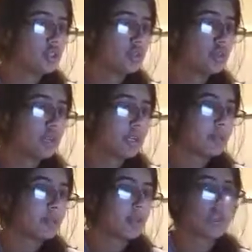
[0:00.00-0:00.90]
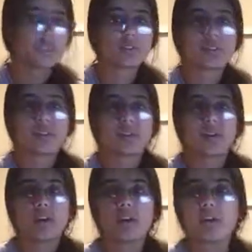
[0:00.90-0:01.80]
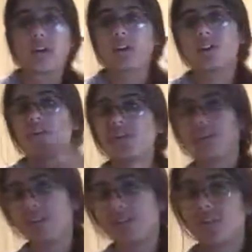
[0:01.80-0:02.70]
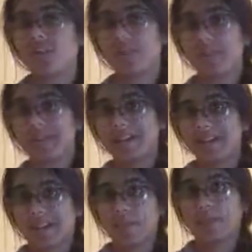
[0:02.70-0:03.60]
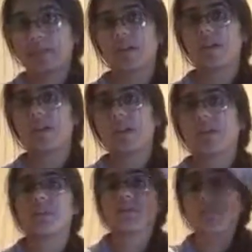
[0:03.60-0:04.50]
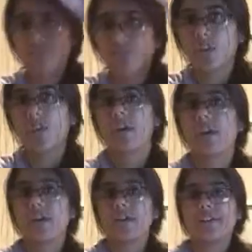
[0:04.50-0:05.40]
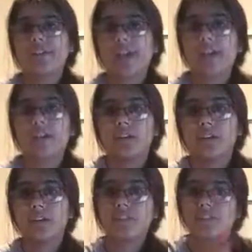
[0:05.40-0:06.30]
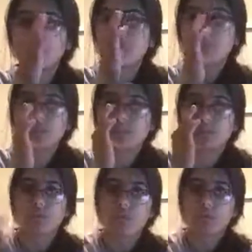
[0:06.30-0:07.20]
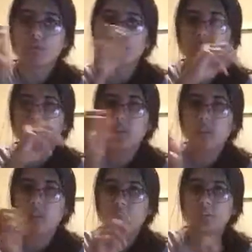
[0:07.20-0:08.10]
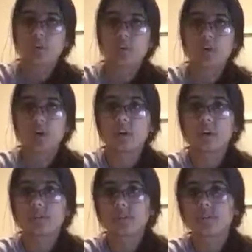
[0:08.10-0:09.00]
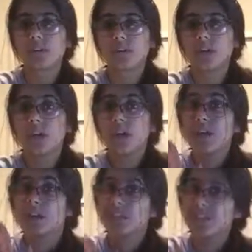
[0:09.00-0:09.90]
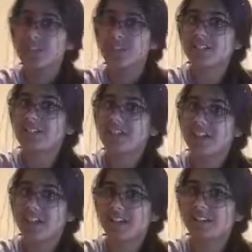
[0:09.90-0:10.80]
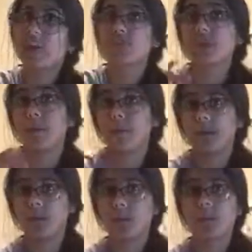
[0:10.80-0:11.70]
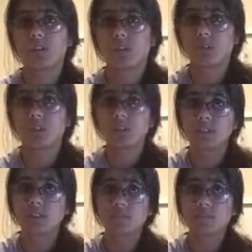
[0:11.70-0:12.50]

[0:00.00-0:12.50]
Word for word: Do you write in books? Like on the front cover I write my name and like yeah. Like if I take a book to school I'm always writing my locker number on it so that just in case. Also my band locker number.